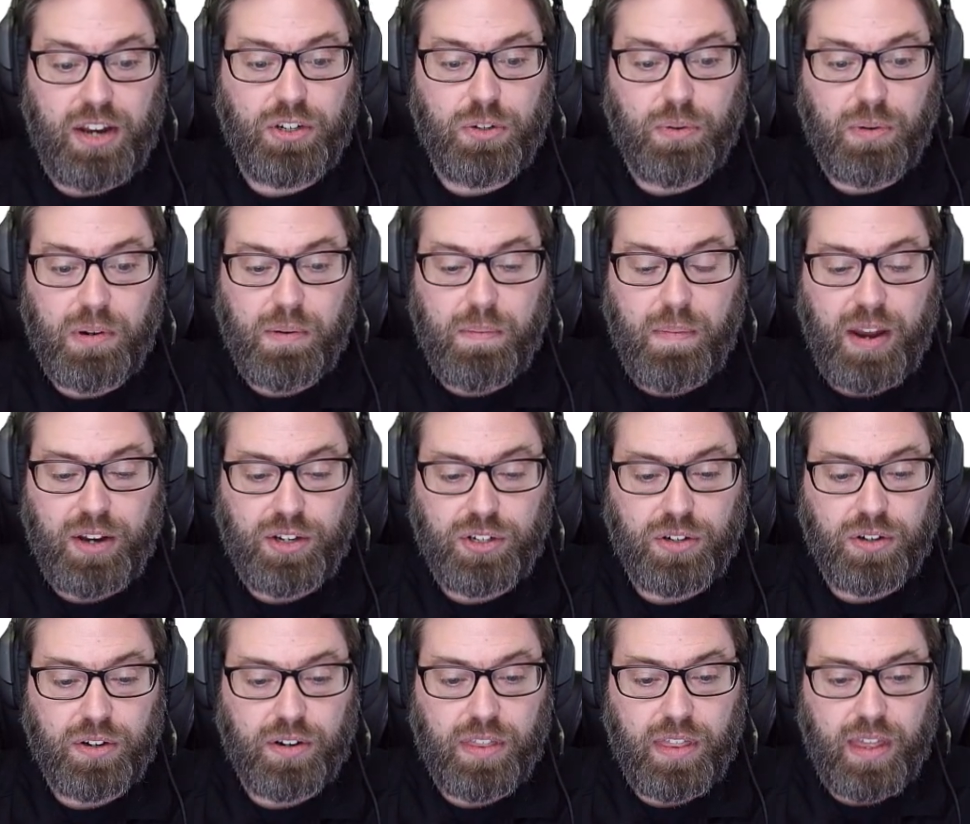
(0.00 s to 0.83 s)
We want to make
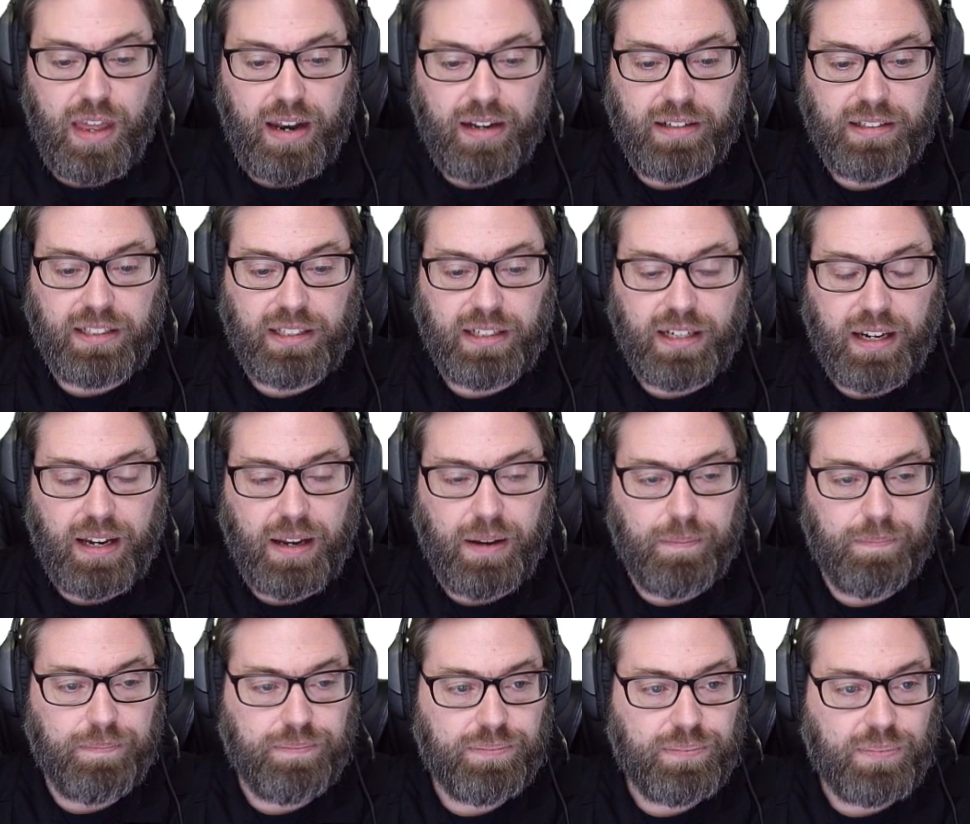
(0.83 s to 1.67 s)
sure that
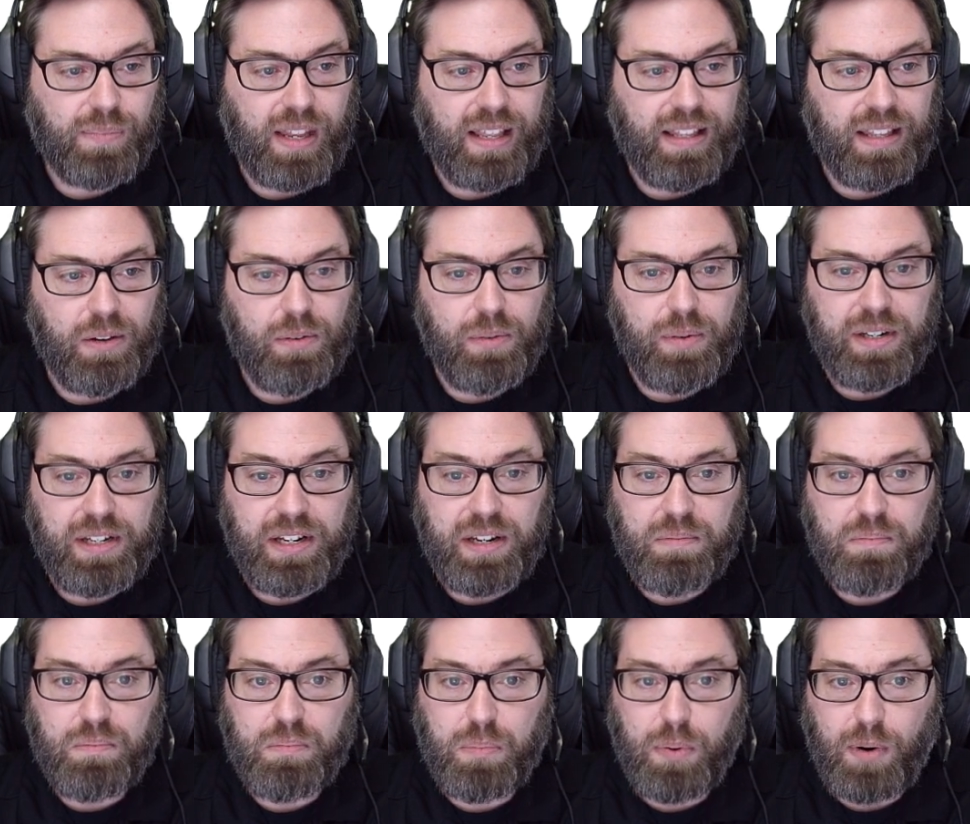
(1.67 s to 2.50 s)
that we
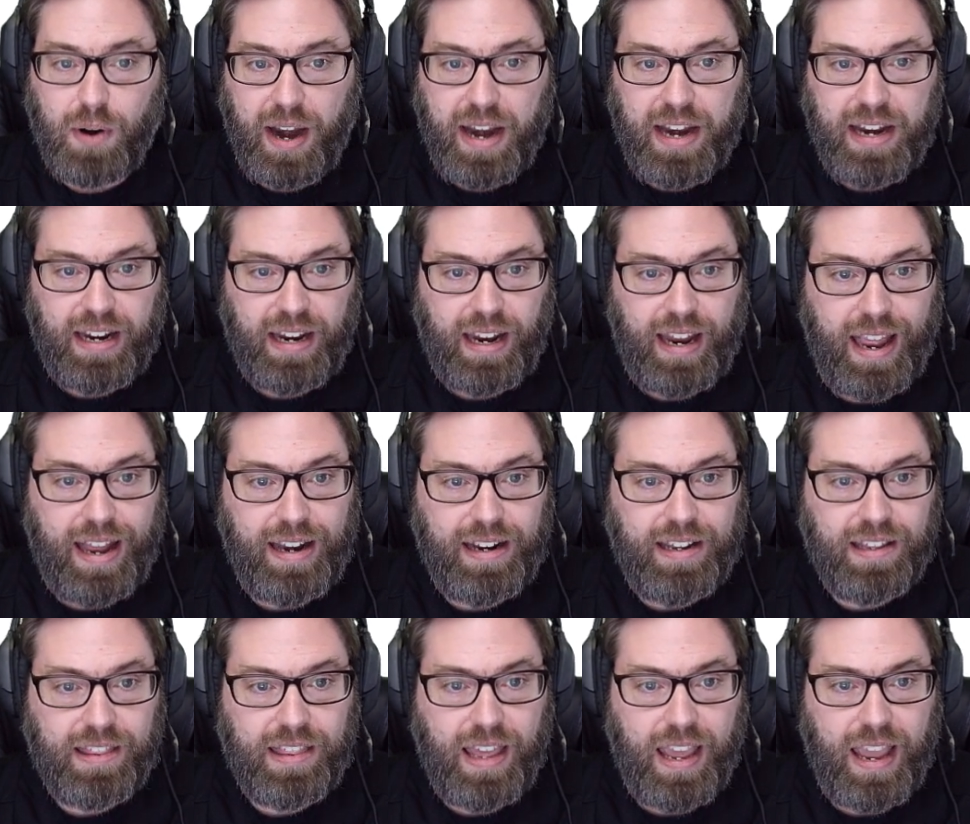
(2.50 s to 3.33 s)
didn't break
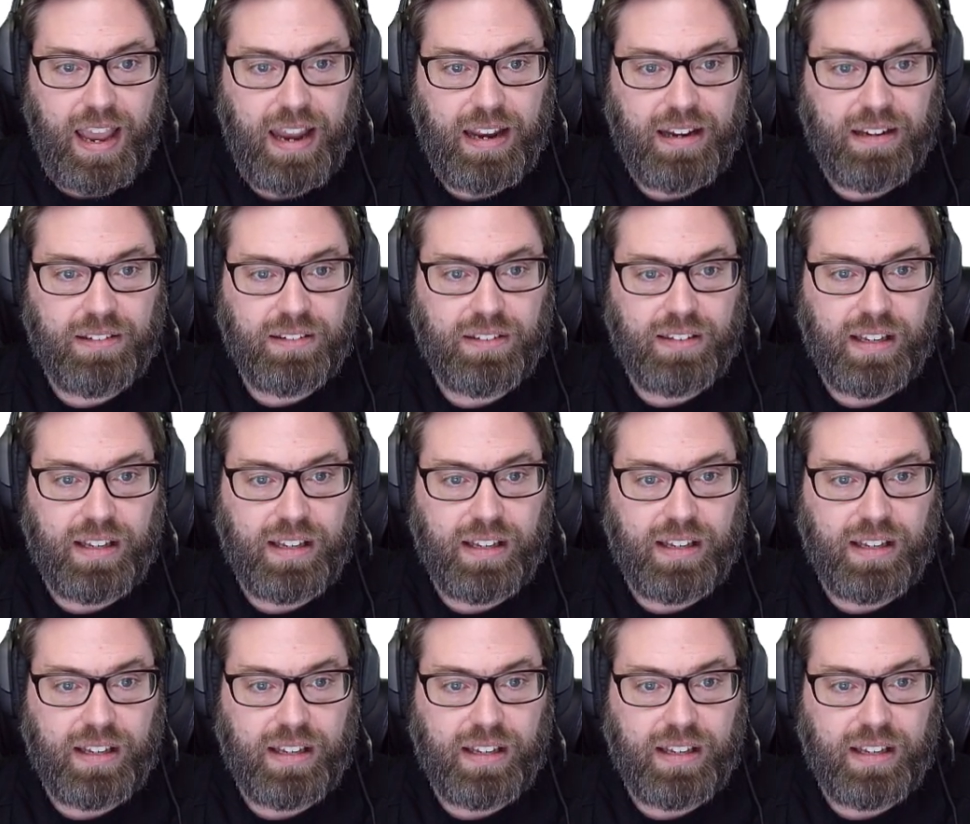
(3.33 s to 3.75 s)
anything,